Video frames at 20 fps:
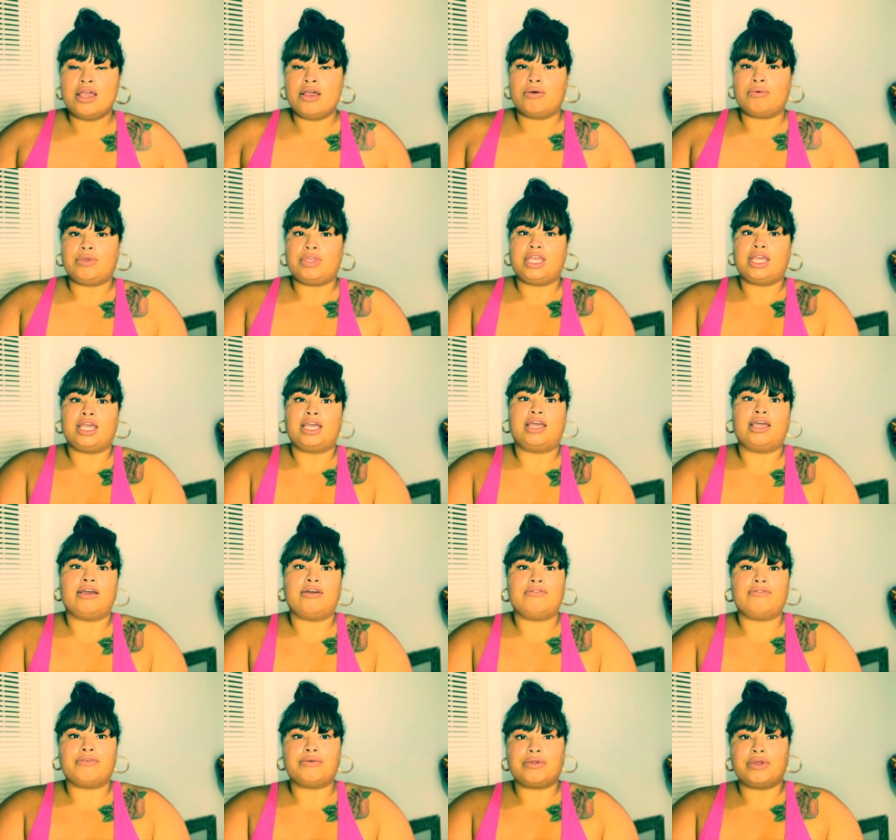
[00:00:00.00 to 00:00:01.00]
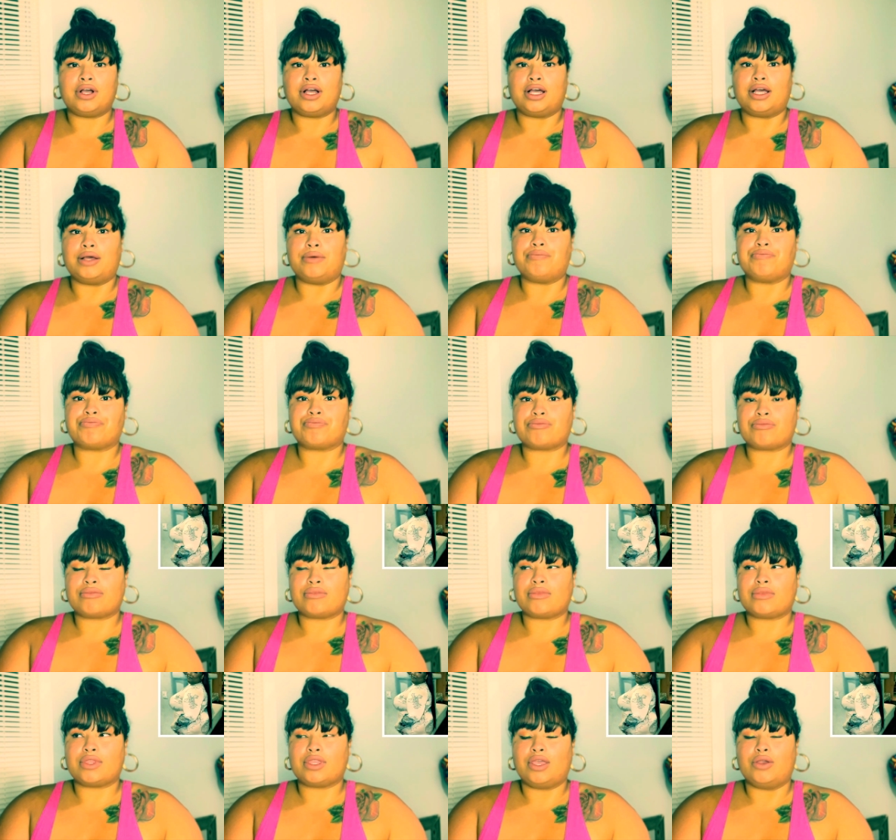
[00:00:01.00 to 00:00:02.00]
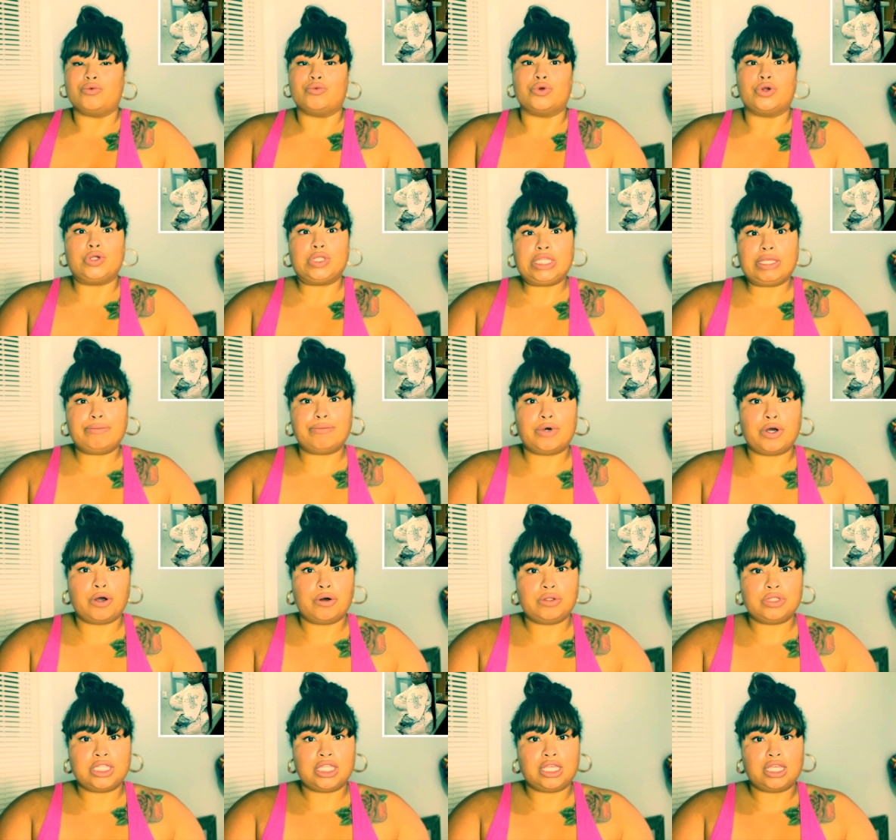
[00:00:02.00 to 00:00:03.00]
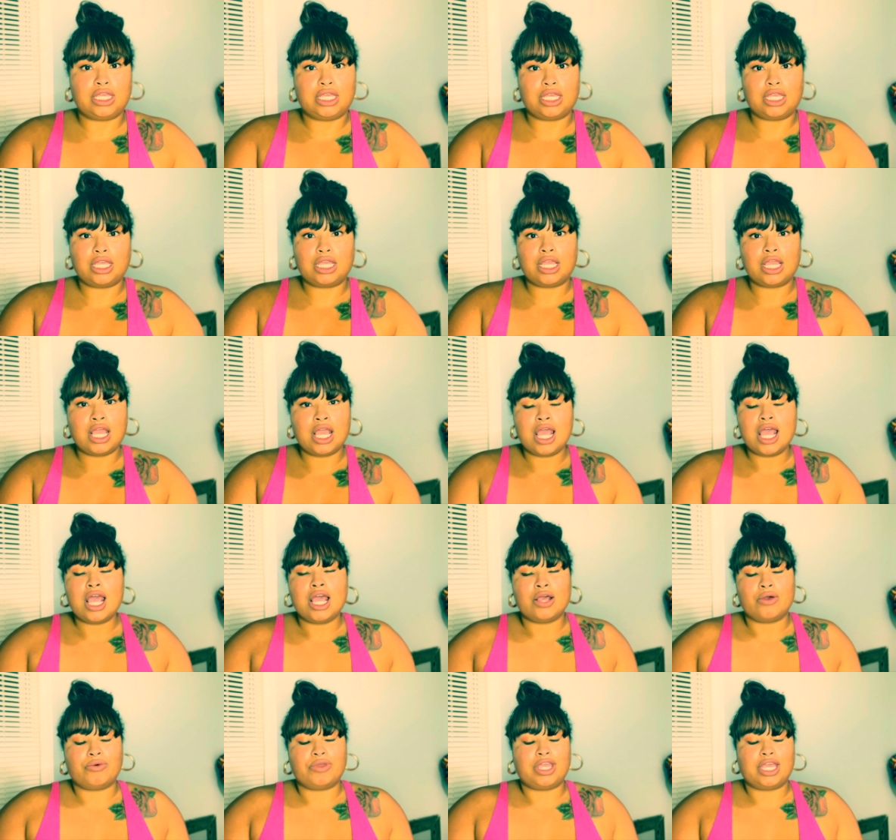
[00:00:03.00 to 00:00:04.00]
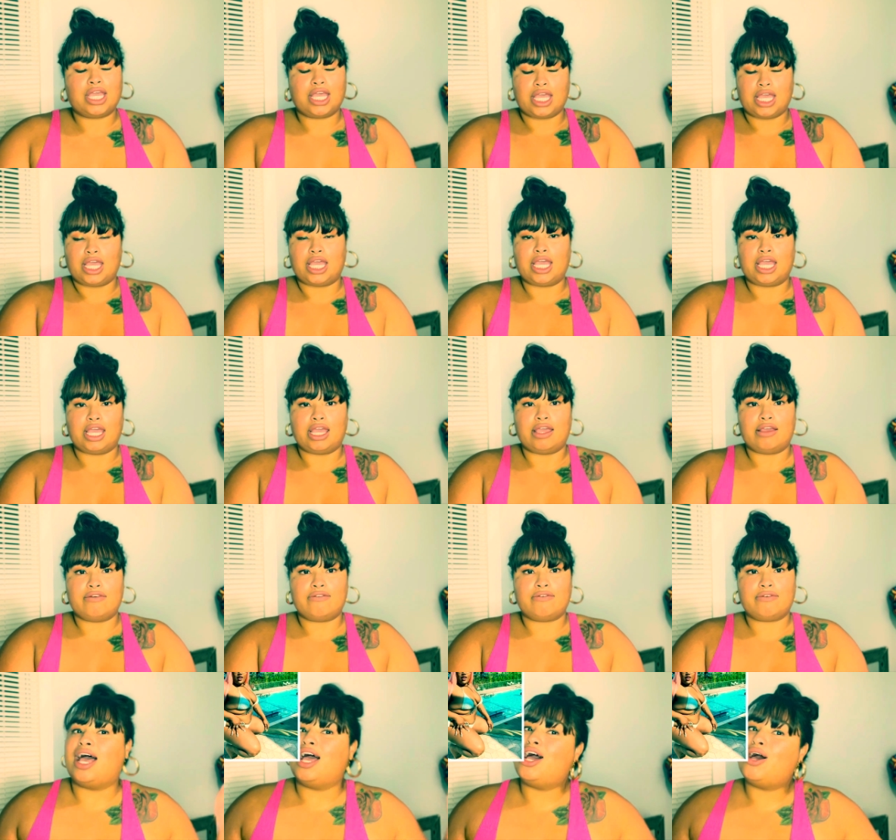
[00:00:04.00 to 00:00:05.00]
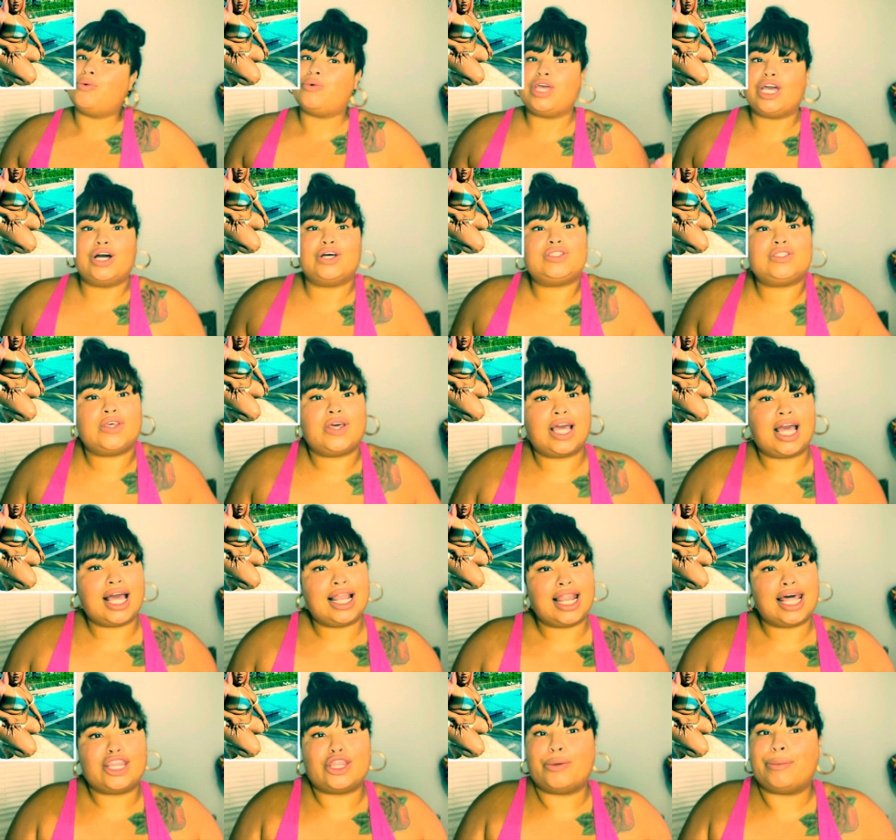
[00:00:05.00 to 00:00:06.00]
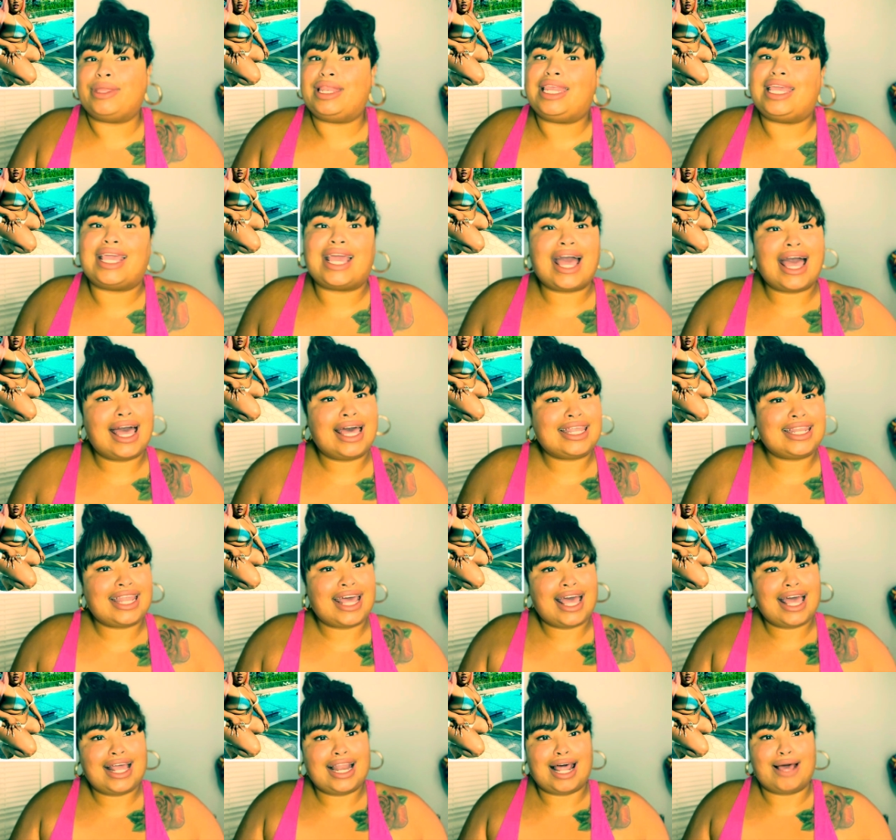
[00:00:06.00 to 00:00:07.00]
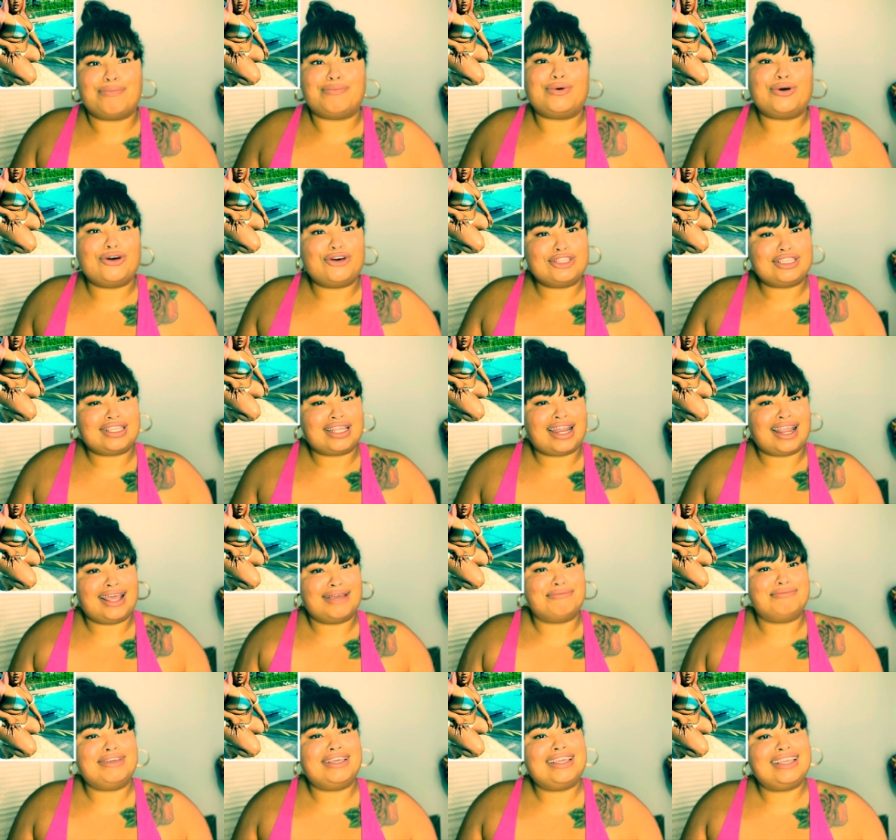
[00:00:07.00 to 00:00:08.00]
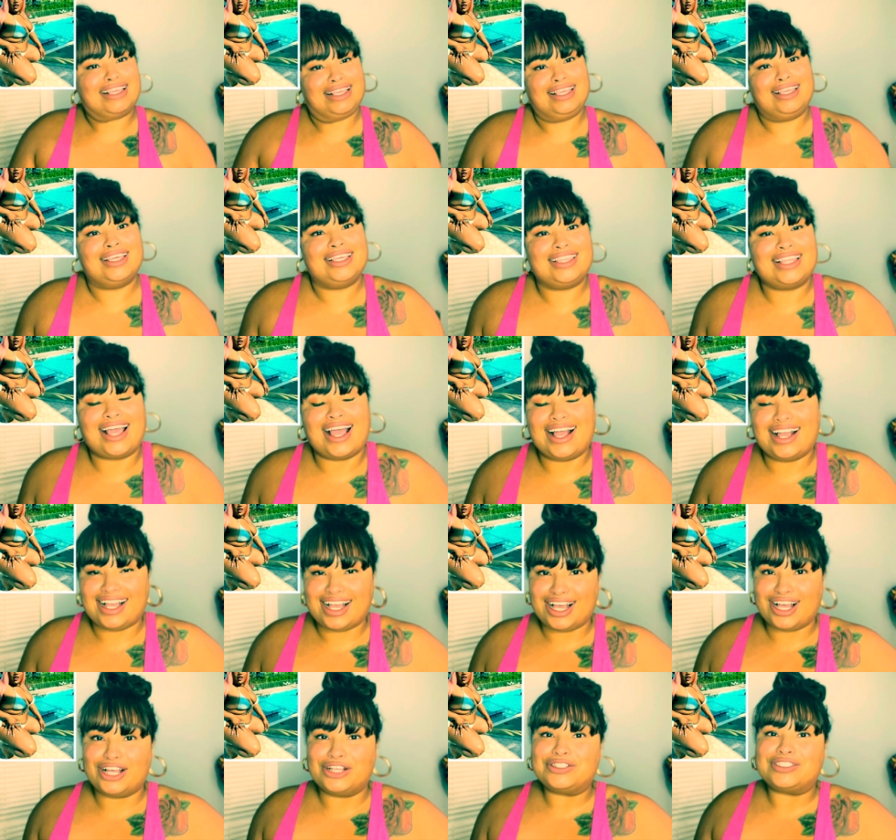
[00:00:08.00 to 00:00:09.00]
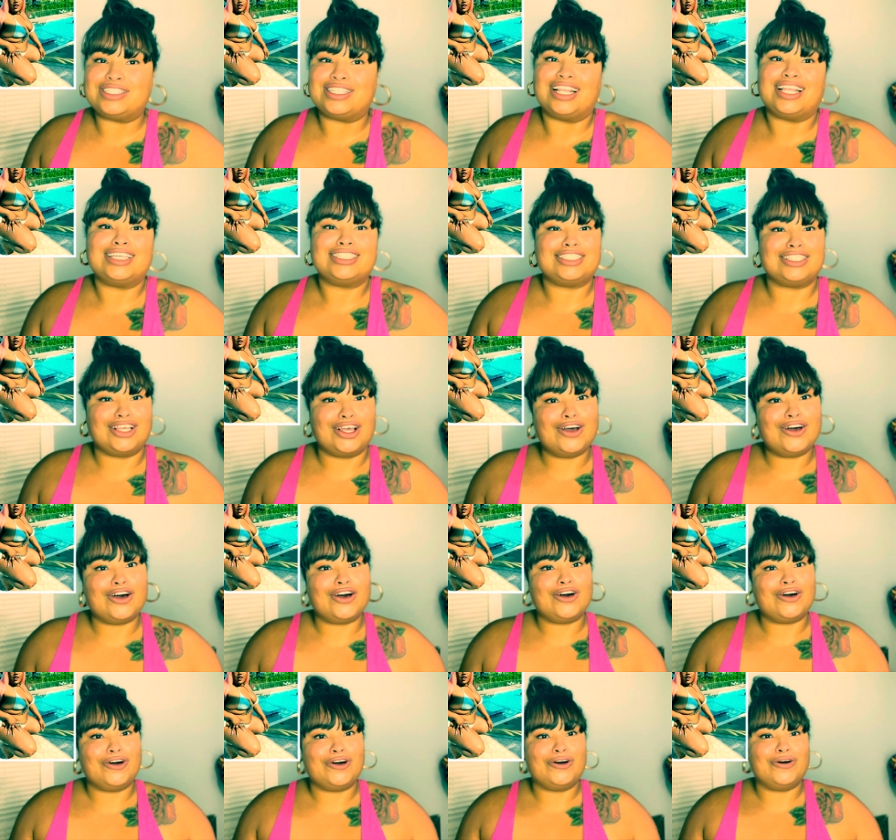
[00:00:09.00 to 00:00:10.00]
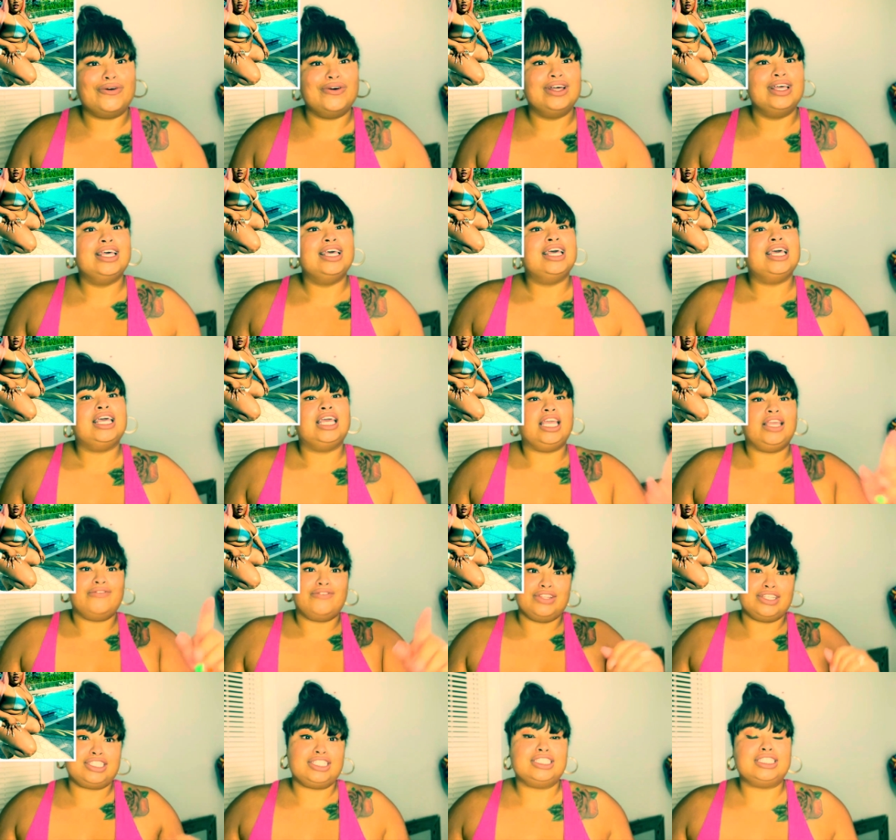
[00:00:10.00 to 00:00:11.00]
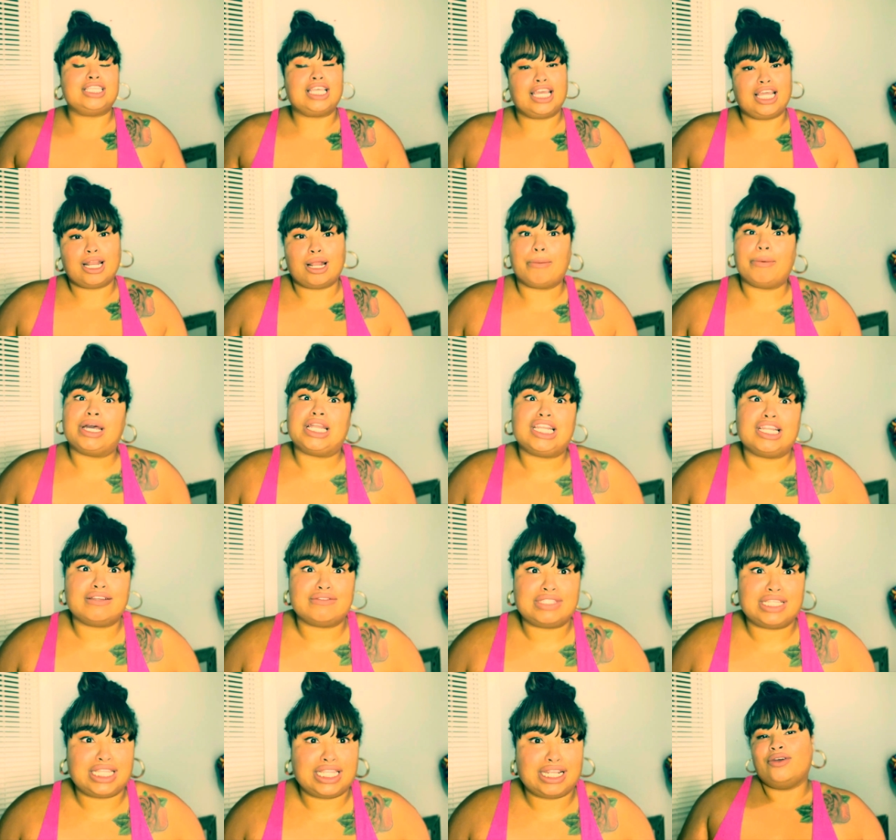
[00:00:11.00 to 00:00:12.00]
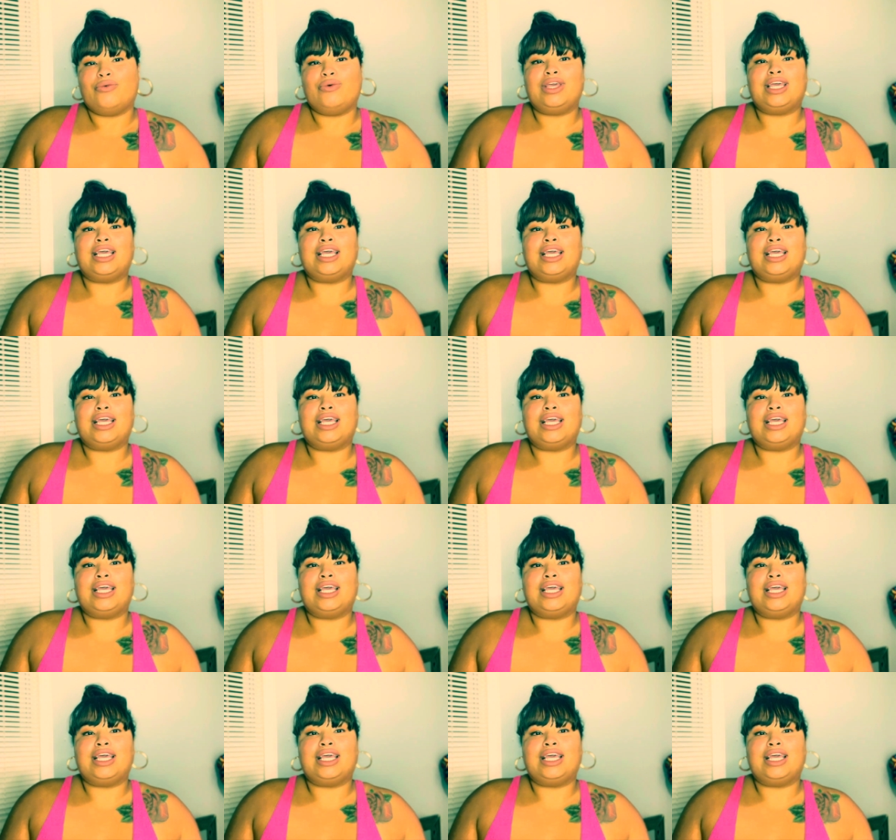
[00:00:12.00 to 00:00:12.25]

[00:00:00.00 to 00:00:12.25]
We have Roly Poly. We also got La Dominicana, La Potra, Biggie in the house. Let's go. Even she's getting on my nerves a little. We